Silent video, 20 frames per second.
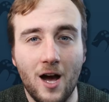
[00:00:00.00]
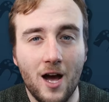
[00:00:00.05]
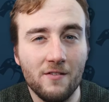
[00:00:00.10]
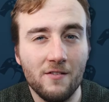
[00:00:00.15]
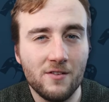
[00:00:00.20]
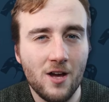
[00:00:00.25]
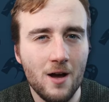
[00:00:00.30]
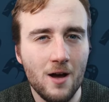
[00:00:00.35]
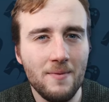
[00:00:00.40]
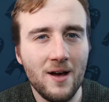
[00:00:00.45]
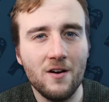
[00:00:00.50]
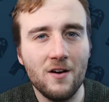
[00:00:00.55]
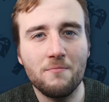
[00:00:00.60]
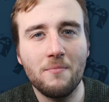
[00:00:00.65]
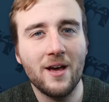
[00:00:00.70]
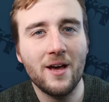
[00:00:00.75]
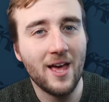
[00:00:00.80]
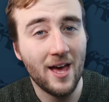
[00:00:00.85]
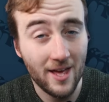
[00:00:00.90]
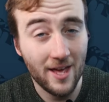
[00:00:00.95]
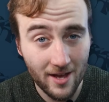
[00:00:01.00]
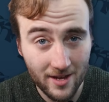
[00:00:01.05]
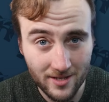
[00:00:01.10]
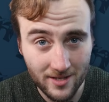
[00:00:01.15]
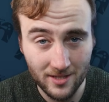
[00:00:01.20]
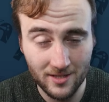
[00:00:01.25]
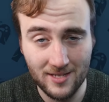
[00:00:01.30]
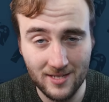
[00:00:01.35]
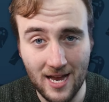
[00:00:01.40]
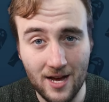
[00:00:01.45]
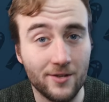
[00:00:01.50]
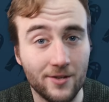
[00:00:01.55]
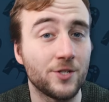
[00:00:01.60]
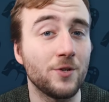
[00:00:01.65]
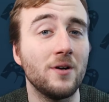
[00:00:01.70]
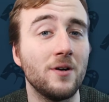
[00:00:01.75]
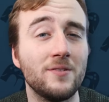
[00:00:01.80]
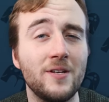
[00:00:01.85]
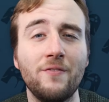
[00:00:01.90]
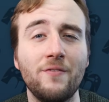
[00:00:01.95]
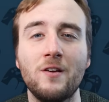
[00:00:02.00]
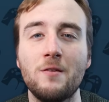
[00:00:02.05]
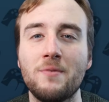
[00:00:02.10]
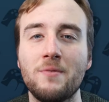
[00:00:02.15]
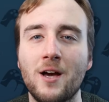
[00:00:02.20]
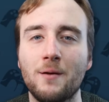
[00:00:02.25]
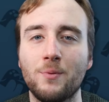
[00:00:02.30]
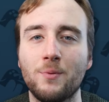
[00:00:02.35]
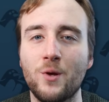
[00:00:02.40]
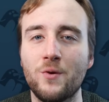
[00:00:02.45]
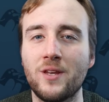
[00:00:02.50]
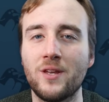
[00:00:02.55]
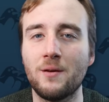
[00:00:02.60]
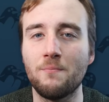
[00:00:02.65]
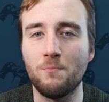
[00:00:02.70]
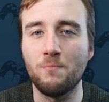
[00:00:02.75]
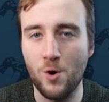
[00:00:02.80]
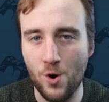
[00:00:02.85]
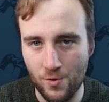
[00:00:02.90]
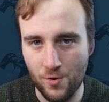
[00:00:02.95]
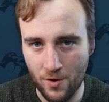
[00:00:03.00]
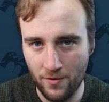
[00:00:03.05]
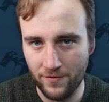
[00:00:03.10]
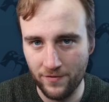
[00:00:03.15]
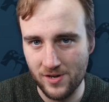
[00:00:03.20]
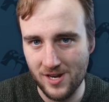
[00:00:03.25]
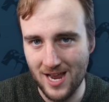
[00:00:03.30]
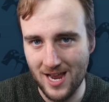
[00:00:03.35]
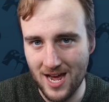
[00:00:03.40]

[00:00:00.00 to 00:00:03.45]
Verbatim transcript: I've come out of my hiatus now, so I'll definitely be uploading more often